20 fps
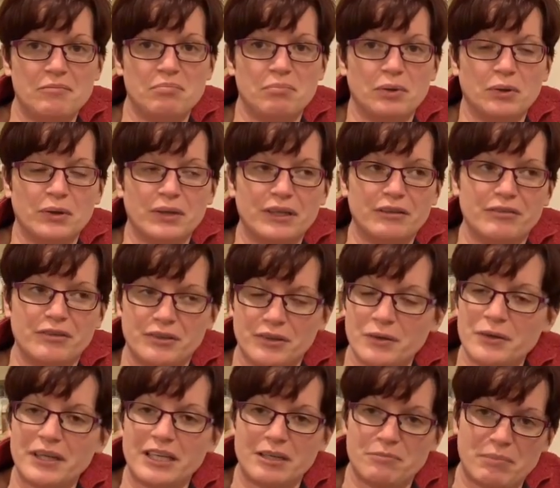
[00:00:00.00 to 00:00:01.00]
but if you
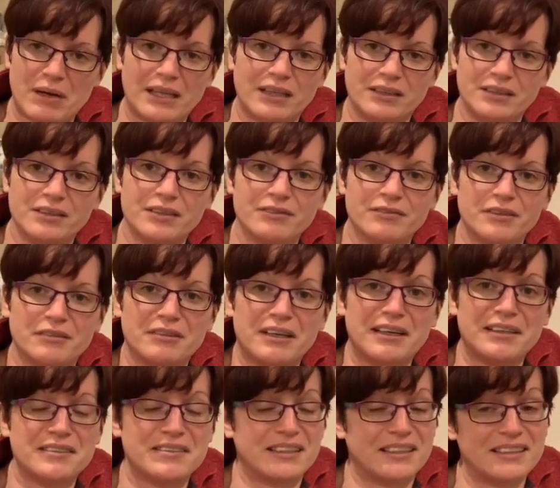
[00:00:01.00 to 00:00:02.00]
don't get it balanced for
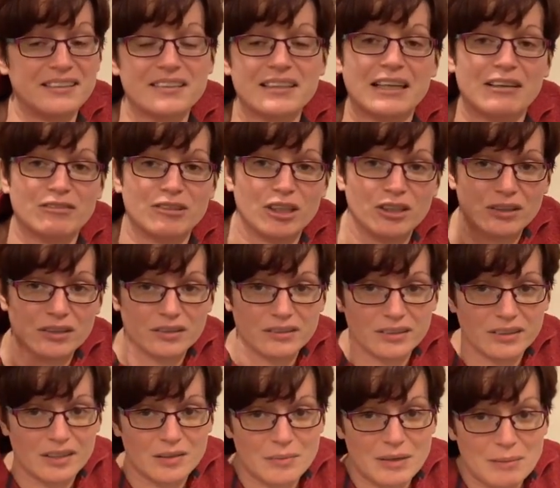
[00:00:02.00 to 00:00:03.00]
rats, then it's going to have
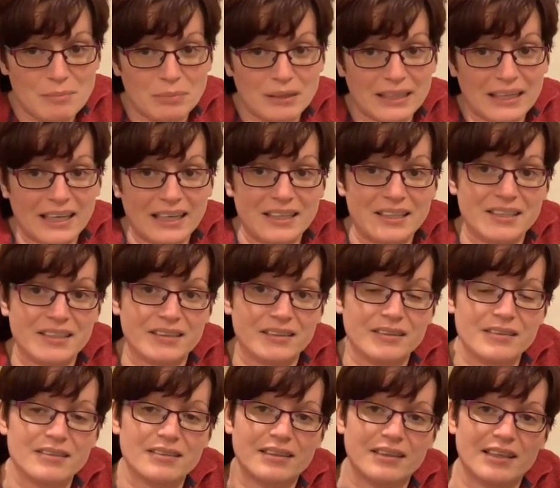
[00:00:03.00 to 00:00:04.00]
long-term
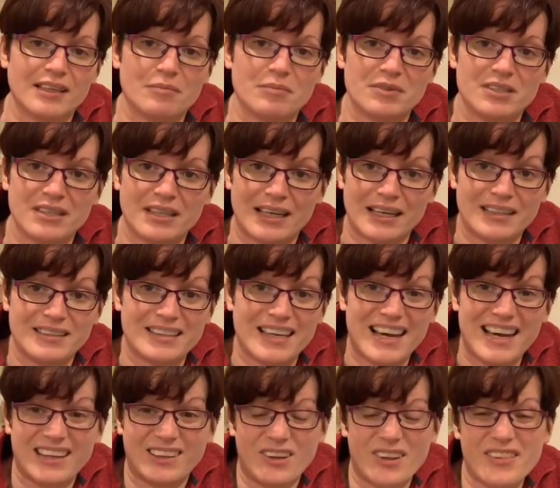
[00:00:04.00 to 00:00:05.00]
implications to their
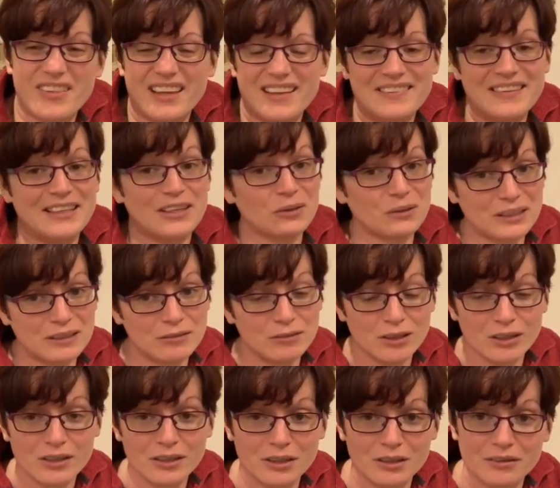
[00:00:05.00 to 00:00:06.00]
health, and they don't live
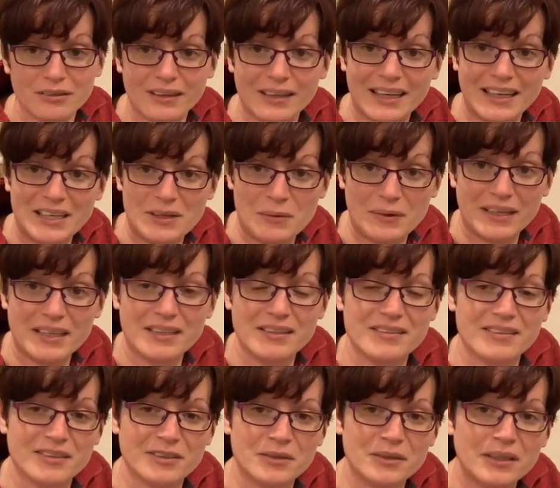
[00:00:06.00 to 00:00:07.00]
long enough anyway,
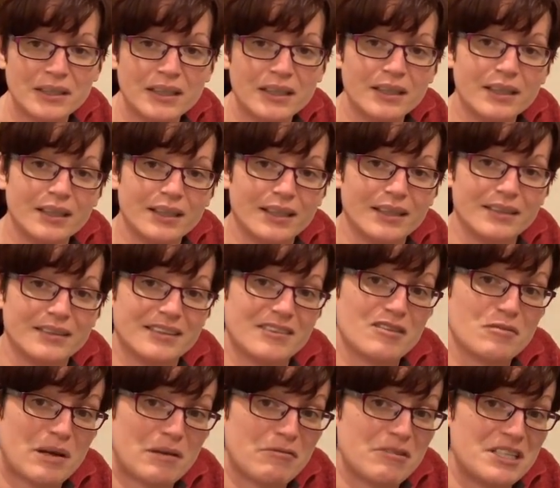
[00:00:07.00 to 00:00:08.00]
so let's give
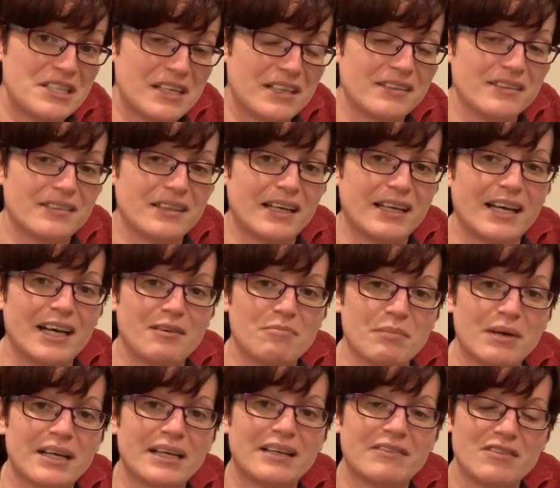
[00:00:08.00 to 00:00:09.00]
them every chance they can
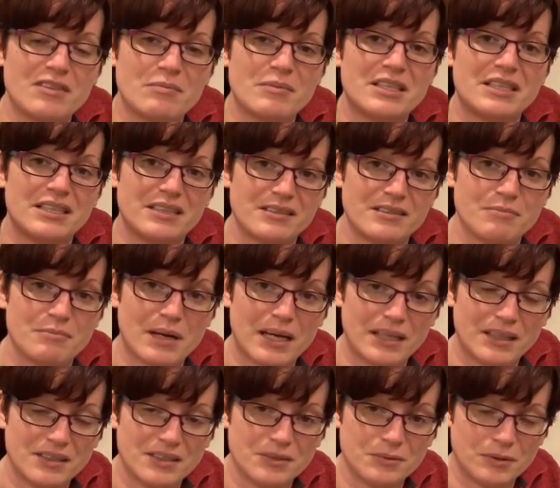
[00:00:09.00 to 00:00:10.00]
by giving them a decent
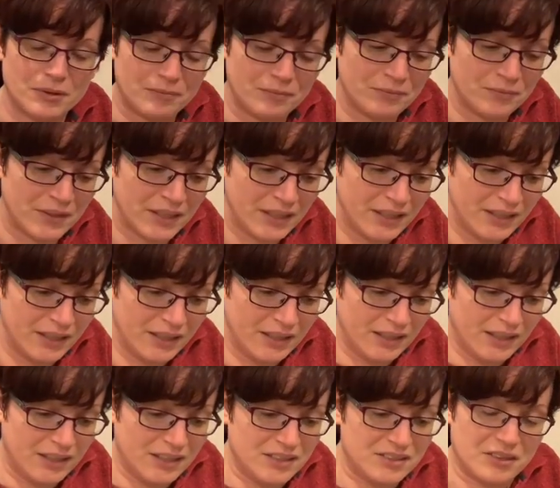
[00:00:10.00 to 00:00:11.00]
balanced one.
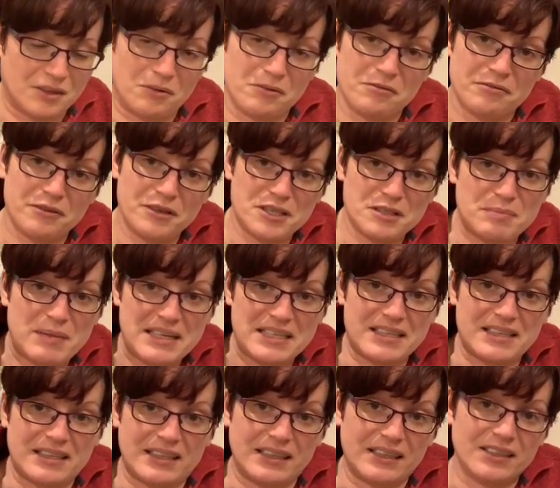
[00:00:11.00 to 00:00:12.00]
So first major
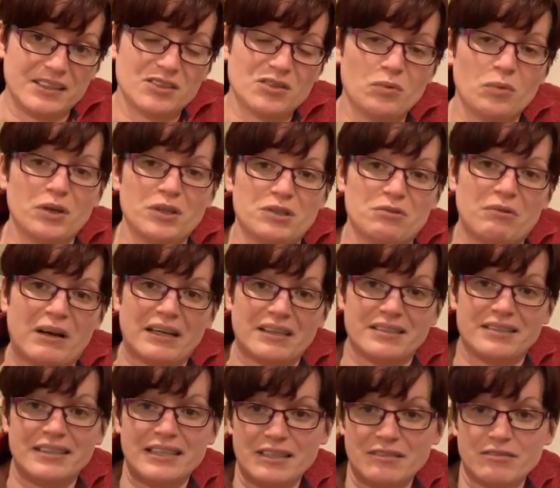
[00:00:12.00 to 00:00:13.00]
things, what do
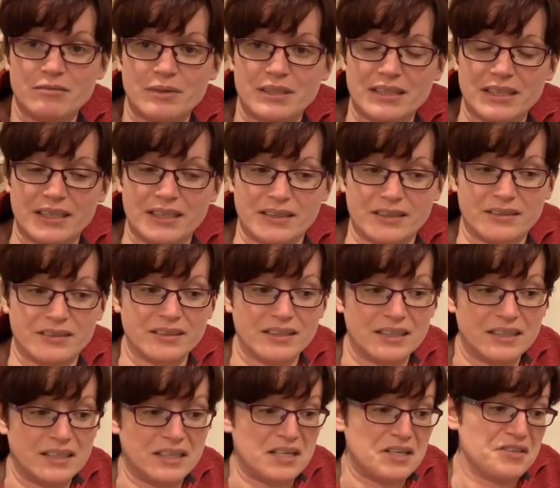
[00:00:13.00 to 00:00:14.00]
rats need from a diet?
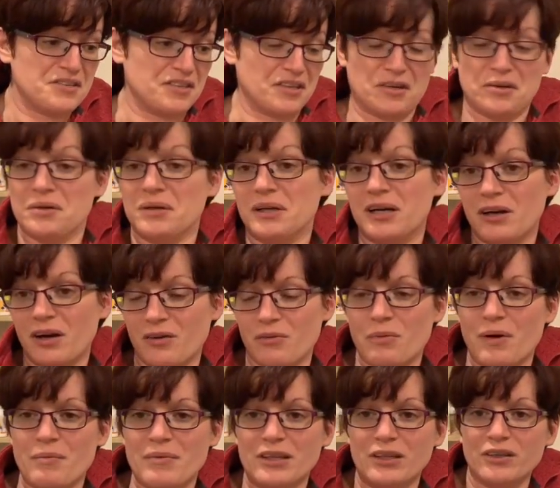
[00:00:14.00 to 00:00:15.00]
So
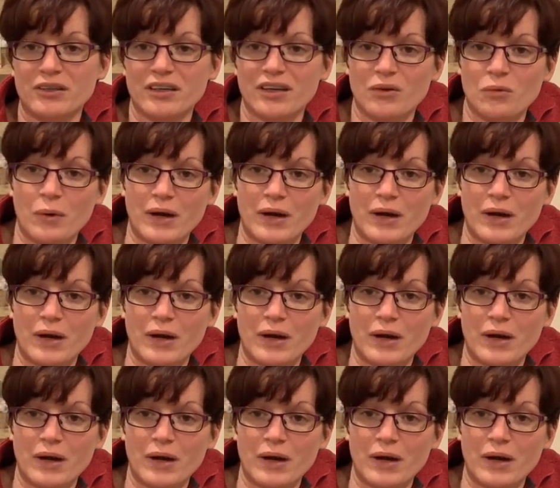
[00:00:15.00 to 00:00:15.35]
when we look at a